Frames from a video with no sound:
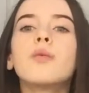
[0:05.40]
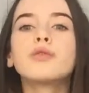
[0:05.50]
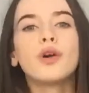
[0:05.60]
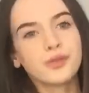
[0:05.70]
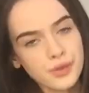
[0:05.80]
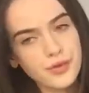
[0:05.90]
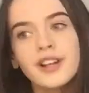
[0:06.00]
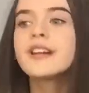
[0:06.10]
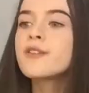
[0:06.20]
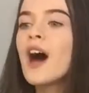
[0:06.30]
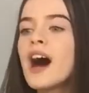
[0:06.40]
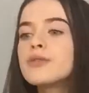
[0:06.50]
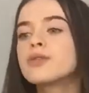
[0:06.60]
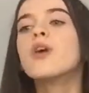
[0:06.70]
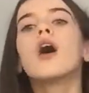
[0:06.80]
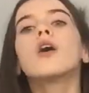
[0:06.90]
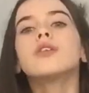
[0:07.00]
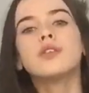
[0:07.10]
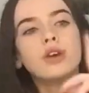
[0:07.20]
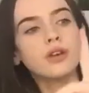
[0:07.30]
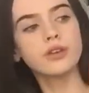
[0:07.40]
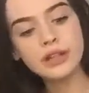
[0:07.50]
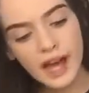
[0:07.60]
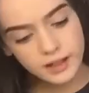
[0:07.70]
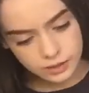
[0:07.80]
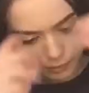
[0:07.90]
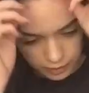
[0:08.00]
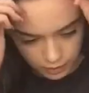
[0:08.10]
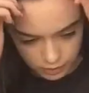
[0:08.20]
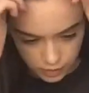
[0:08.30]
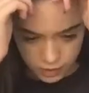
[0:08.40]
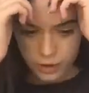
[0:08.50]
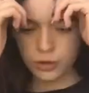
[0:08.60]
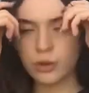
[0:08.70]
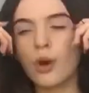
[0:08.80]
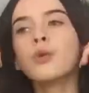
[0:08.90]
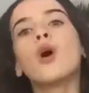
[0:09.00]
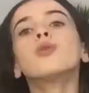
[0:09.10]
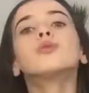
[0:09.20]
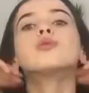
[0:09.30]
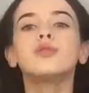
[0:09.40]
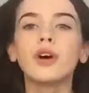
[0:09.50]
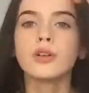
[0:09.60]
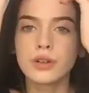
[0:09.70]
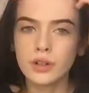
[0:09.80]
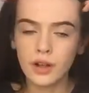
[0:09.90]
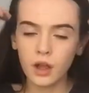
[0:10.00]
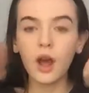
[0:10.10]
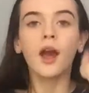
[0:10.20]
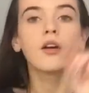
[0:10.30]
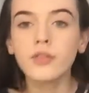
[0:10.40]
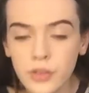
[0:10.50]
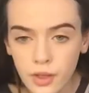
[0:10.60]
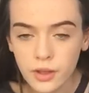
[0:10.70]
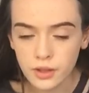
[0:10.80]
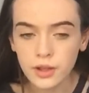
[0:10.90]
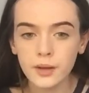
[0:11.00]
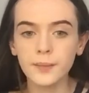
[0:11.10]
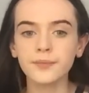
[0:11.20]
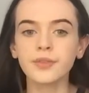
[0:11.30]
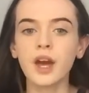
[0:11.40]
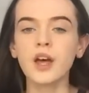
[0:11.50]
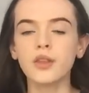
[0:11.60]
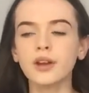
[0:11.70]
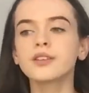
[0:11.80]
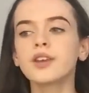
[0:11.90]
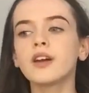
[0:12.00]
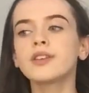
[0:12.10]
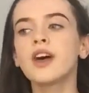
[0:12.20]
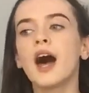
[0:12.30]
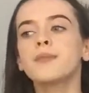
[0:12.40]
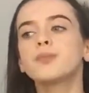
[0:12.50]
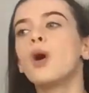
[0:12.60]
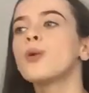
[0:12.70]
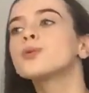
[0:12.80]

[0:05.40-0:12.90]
was wondering if after all these years you'd like to be, to go over everything. They say the time's supposed to